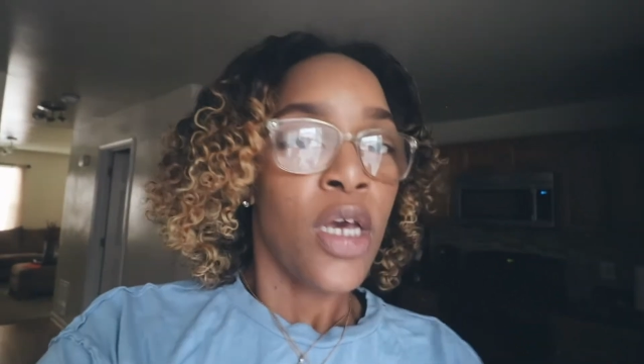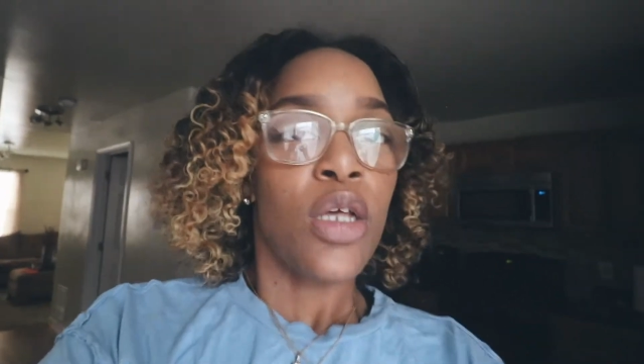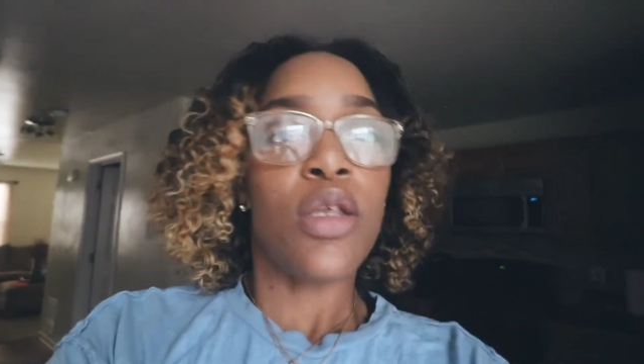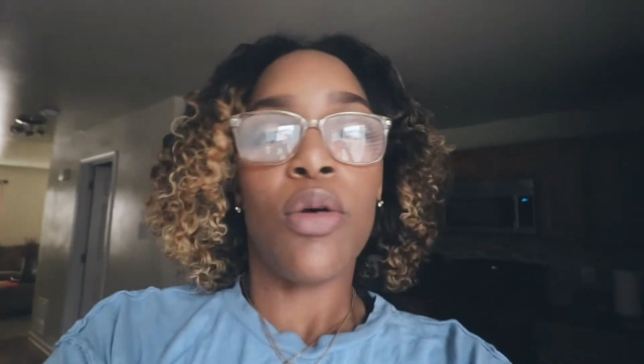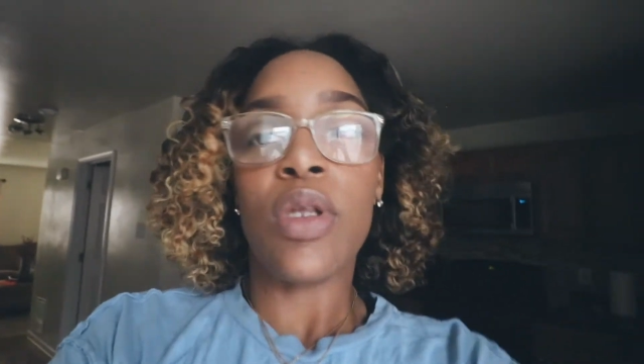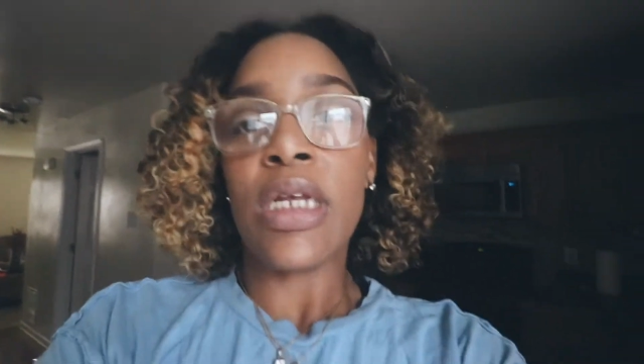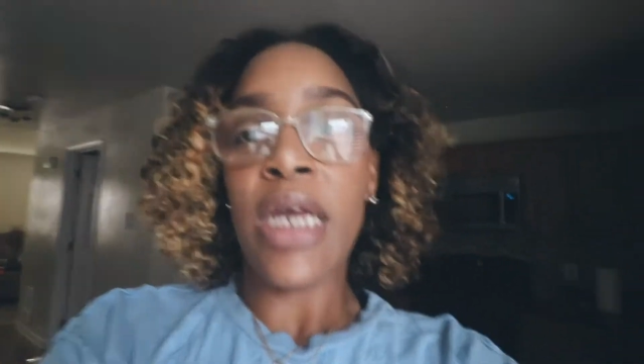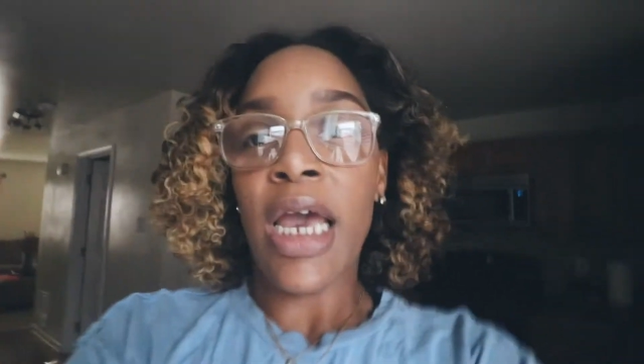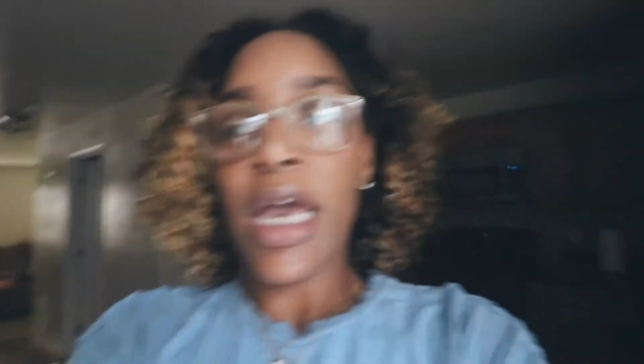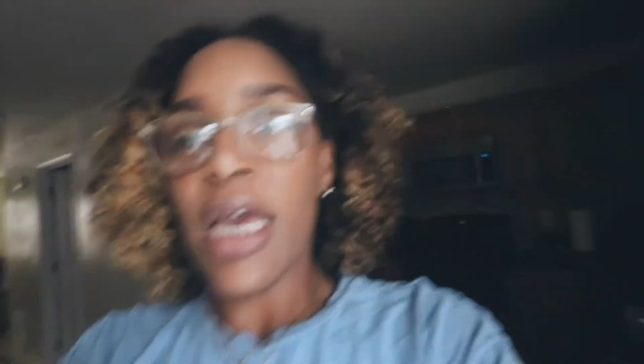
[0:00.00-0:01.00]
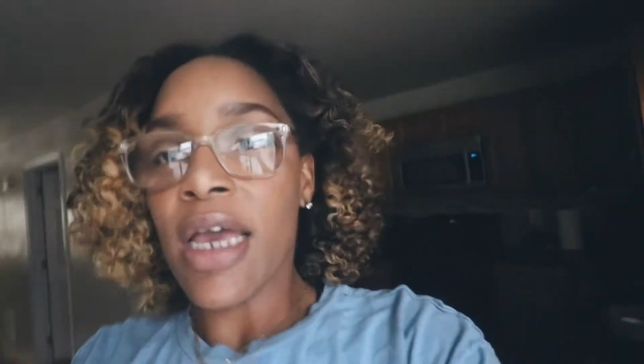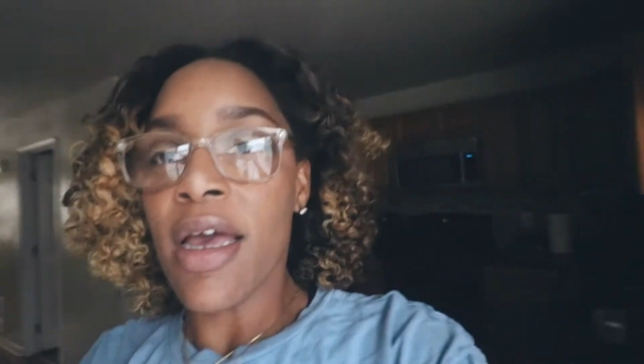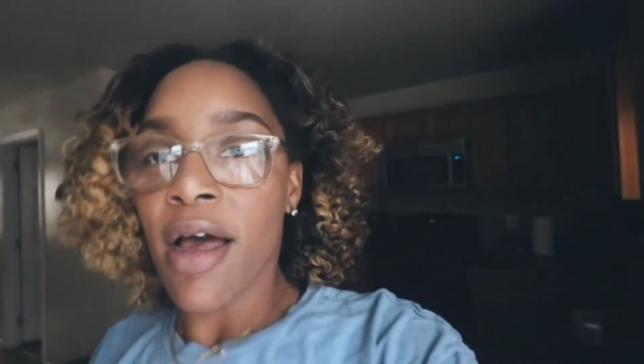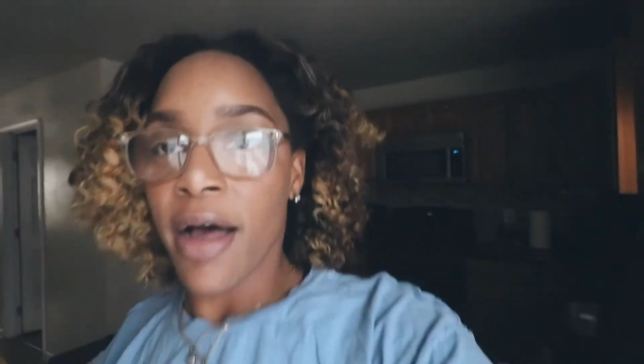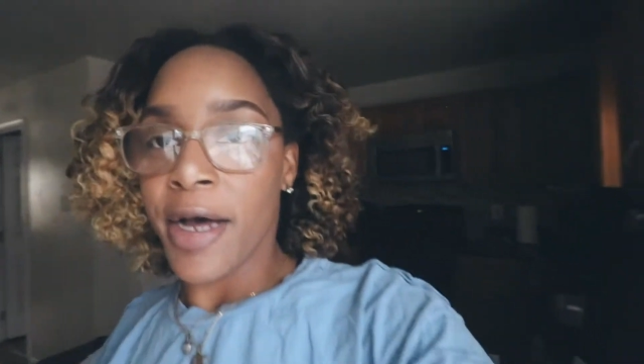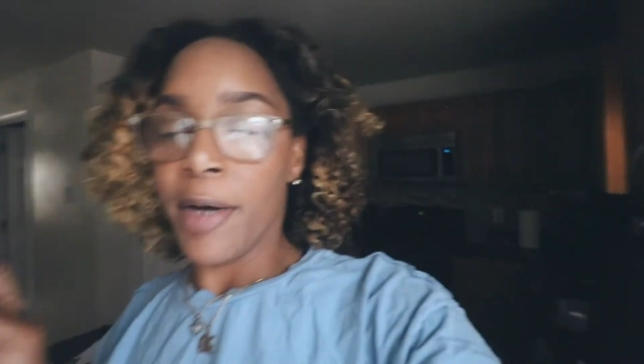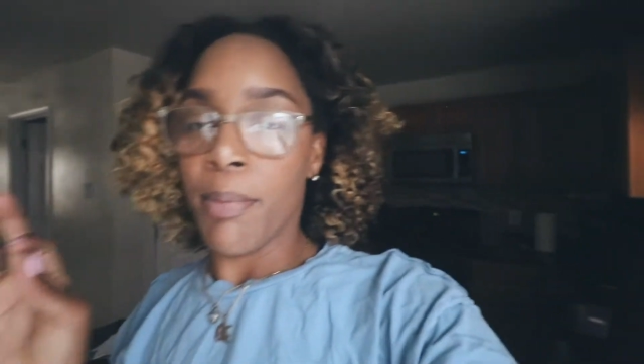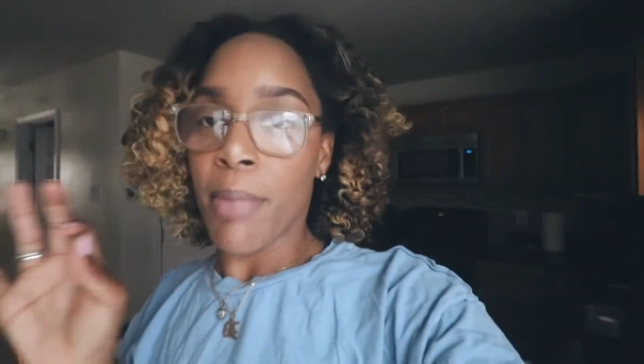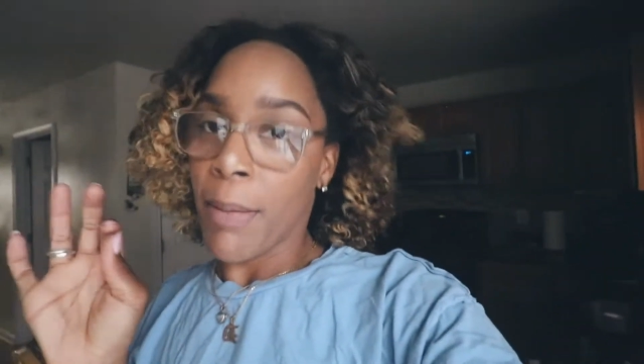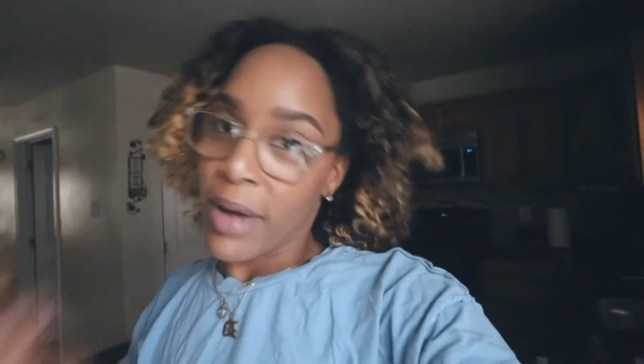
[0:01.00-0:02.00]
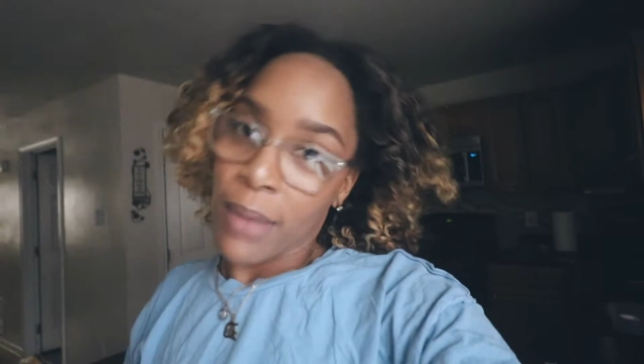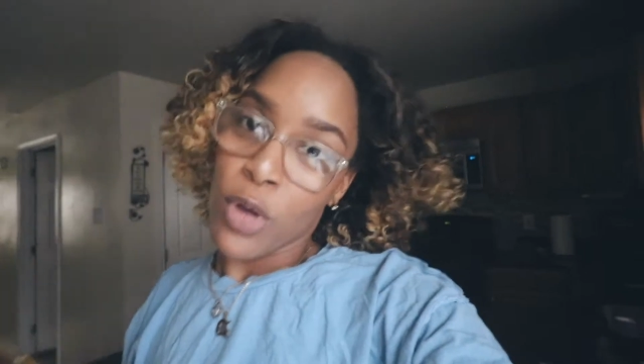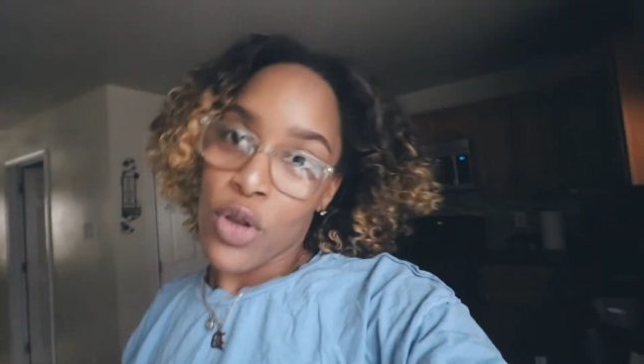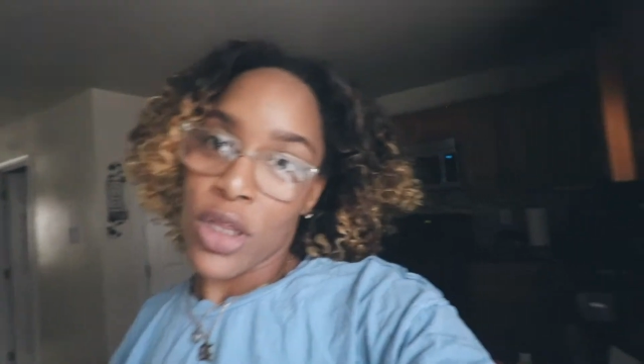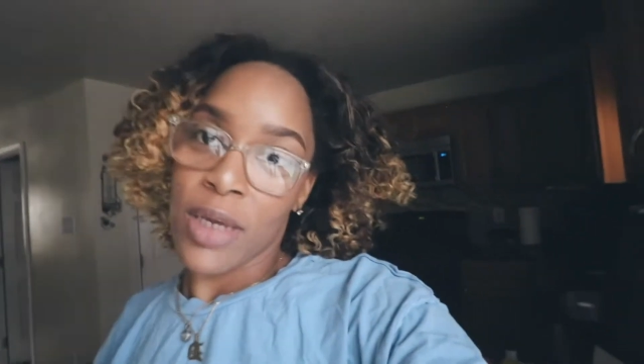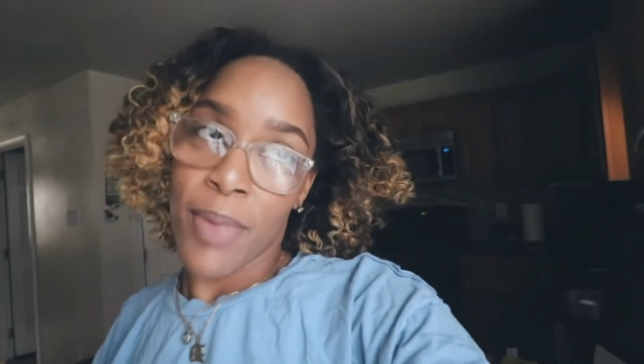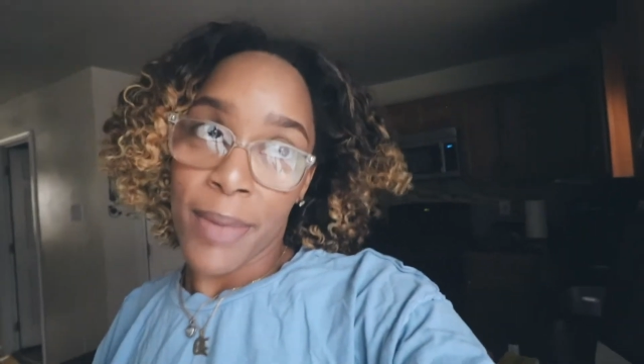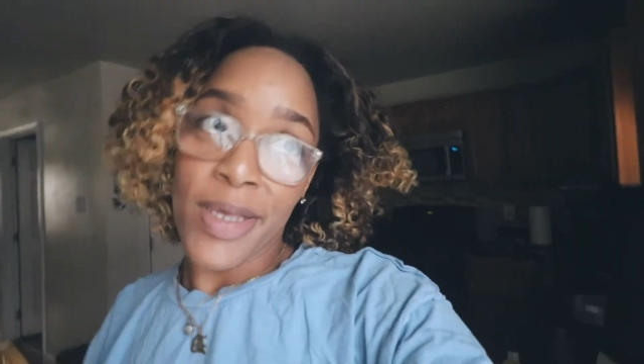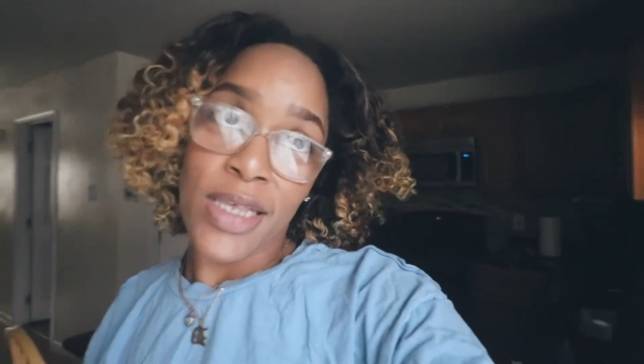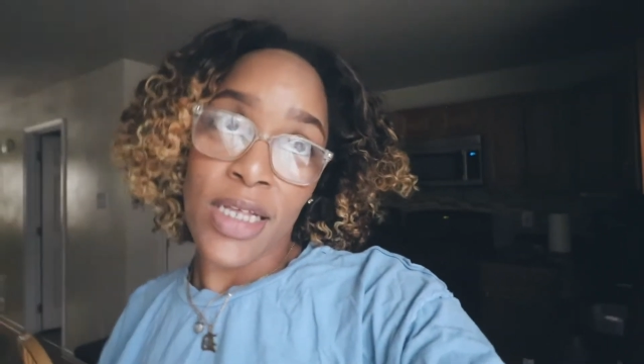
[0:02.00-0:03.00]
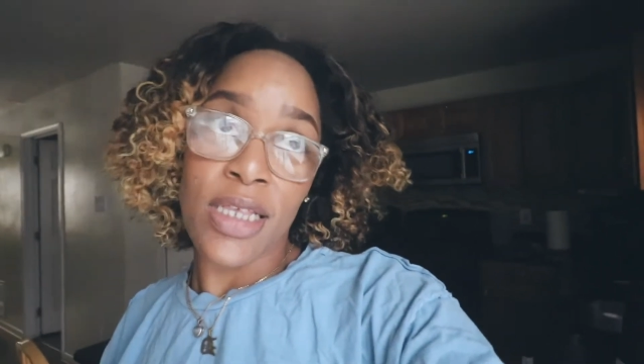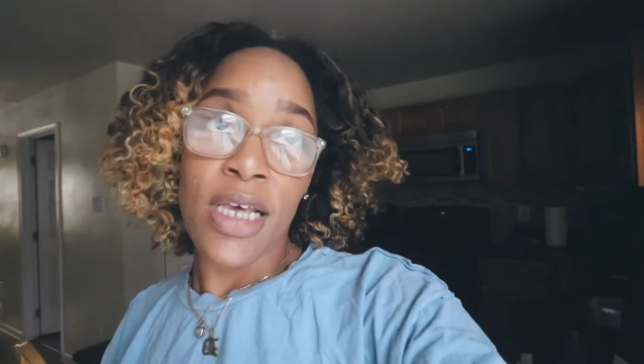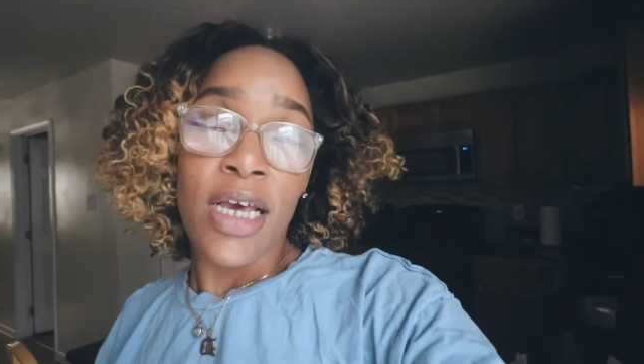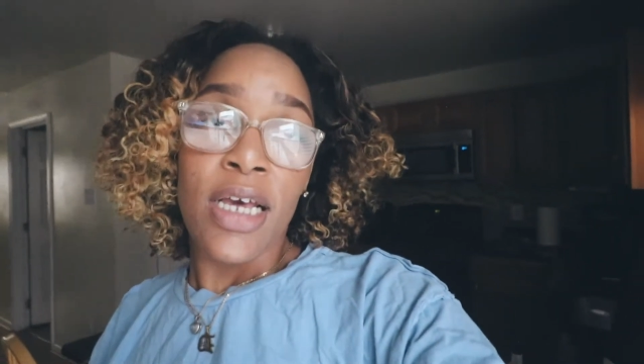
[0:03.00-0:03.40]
So today um, my mom usually babysits